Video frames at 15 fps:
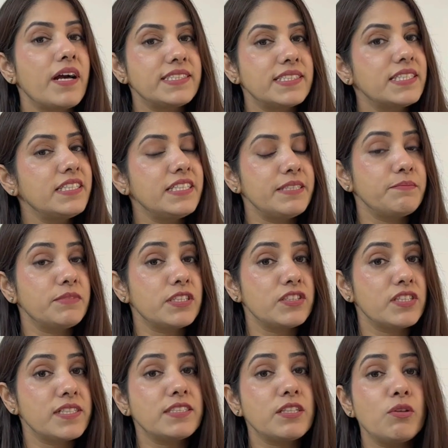as the name
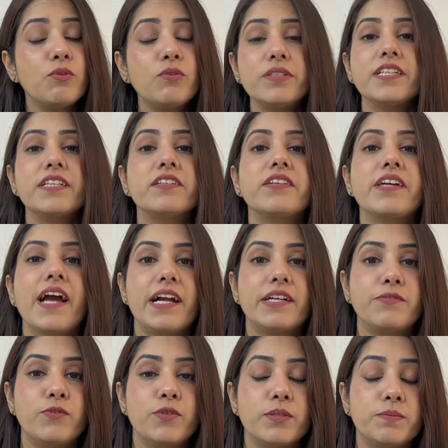suggests, low degree
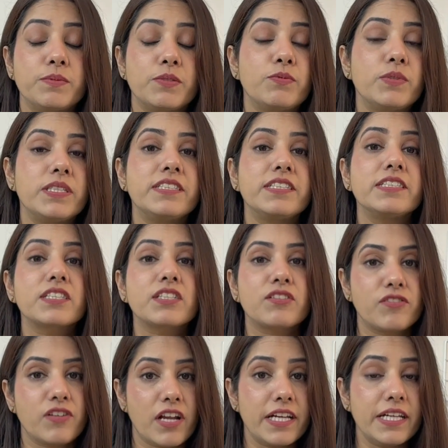adverbs will
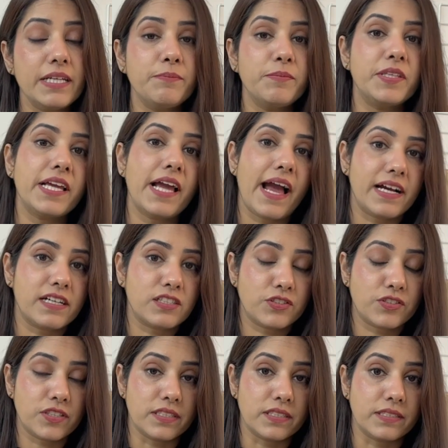describe the
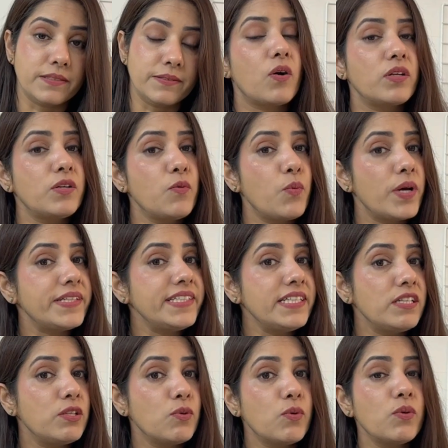action on a very
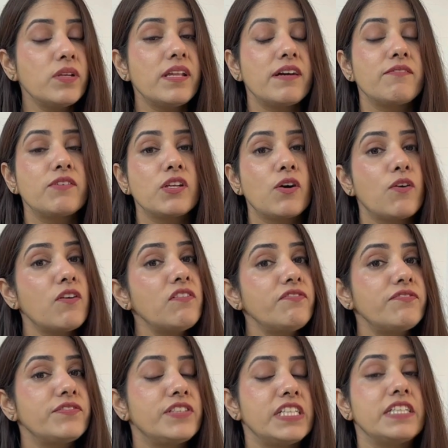low level of
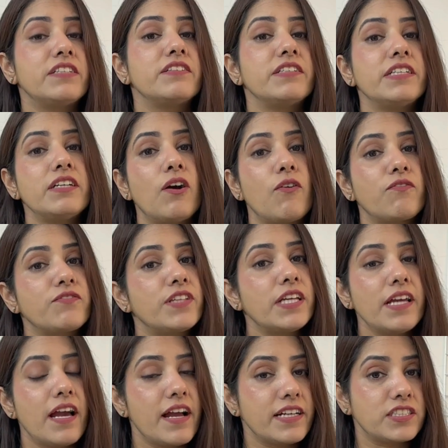degree of the
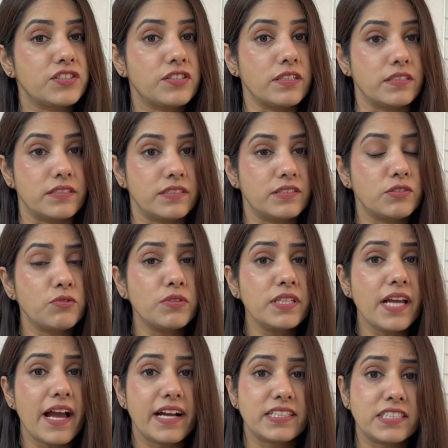action. So the
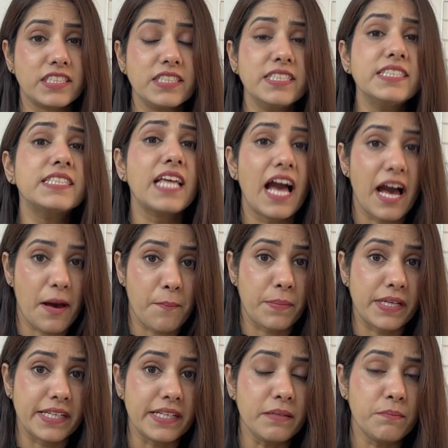action is
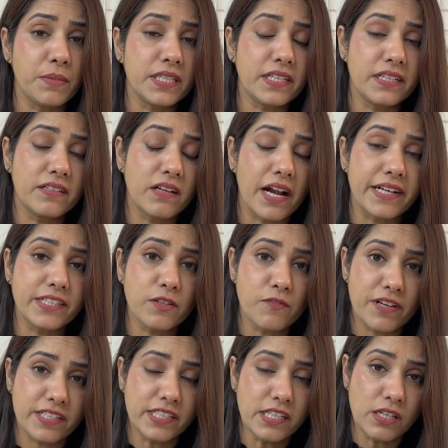happening, but at a
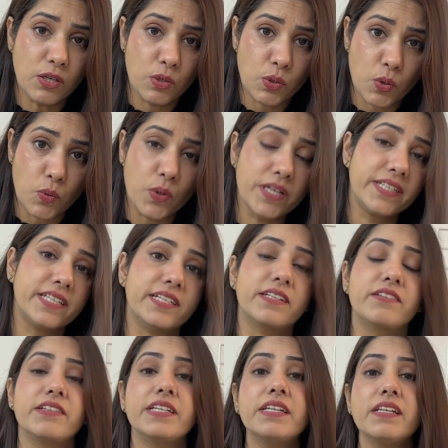very lower
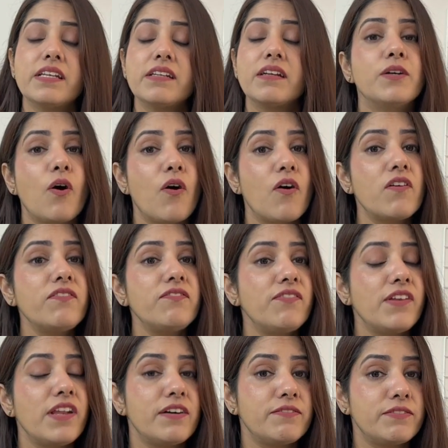degree of
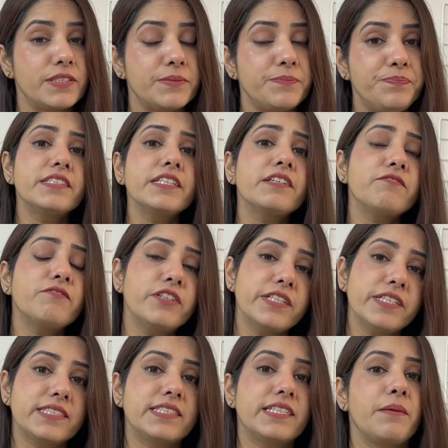level. Take for
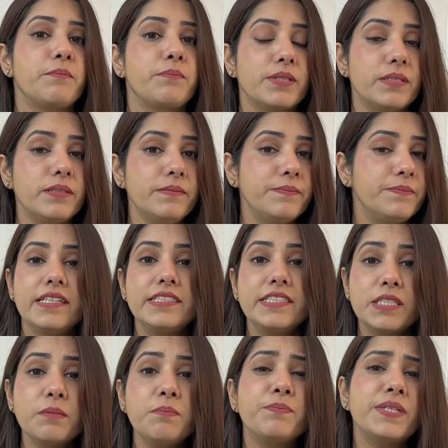example,
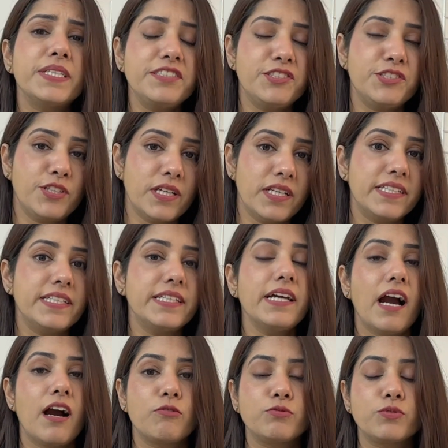it's a bit chilly
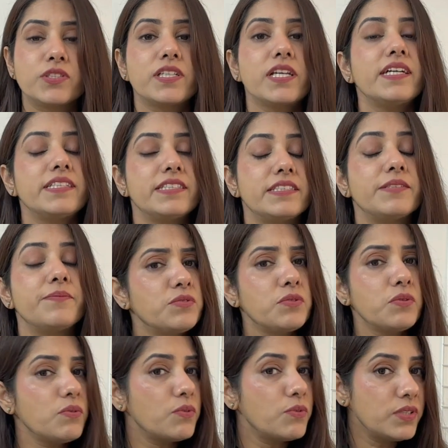outside.
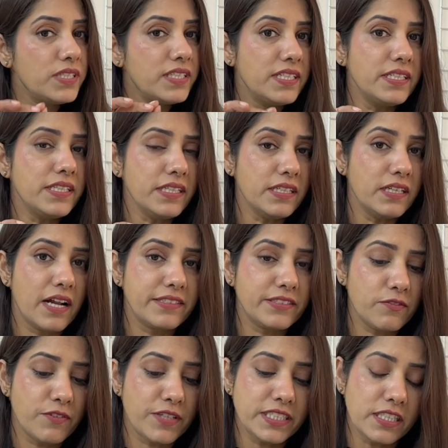So only at
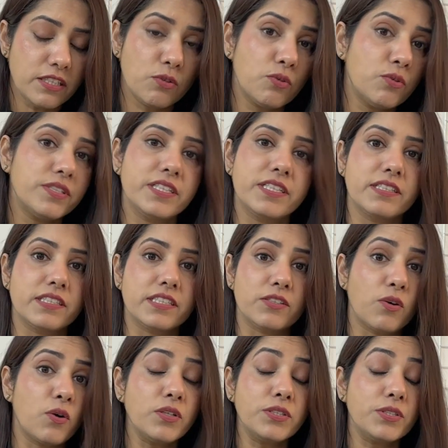a very low degree,
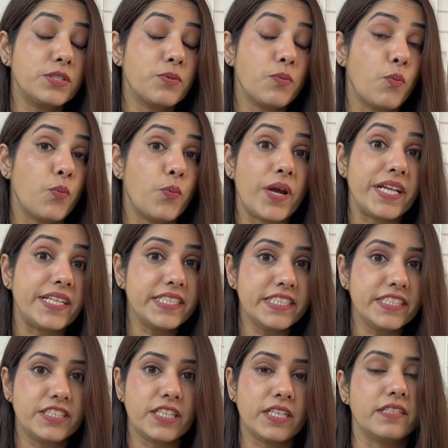not very
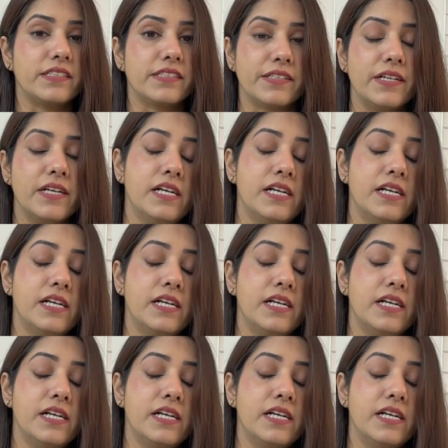chilly.